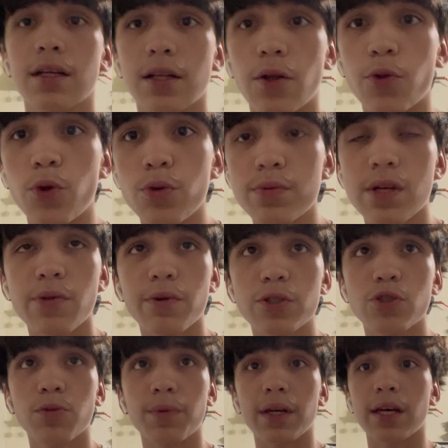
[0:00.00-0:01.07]
the Doomsday
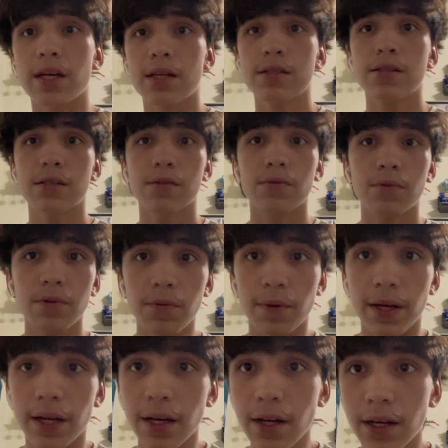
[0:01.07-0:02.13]
ritual begins. Oh
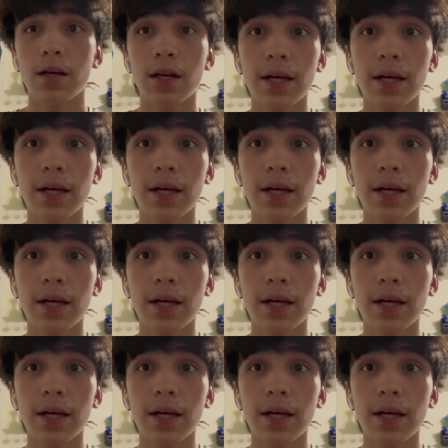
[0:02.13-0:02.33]
my god.